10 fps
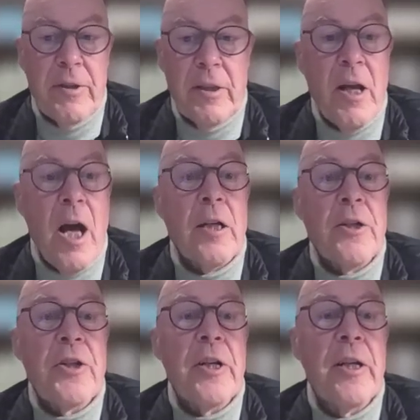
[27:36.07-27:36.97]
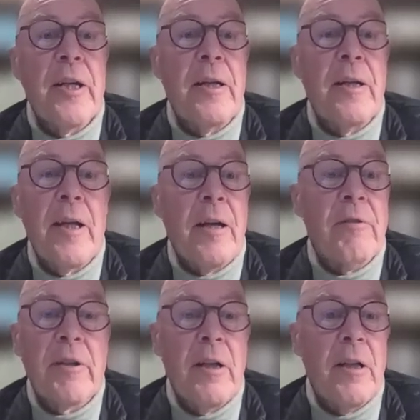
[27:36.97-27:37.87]
technology in
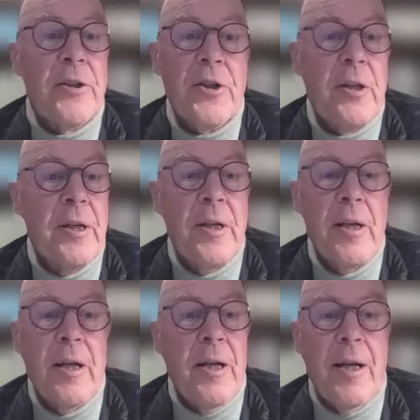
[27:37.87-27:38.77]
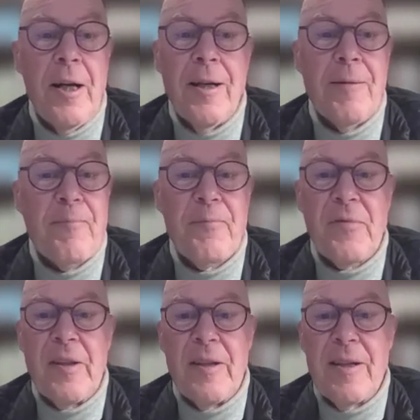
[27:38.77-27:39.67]
agriculture.
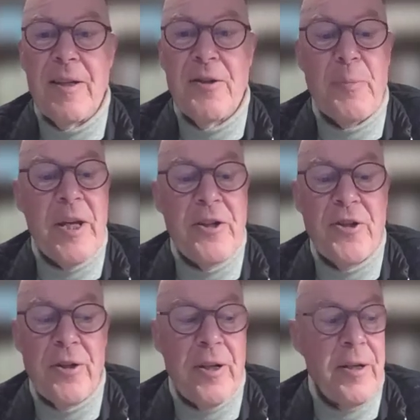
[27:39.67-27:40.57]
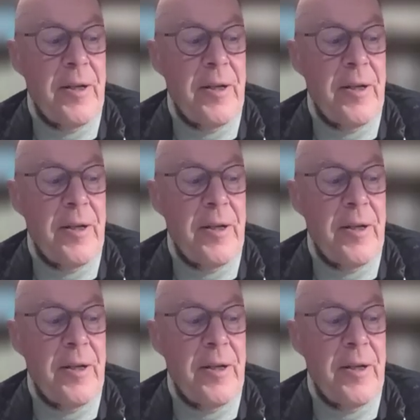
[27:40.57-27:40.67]
Each major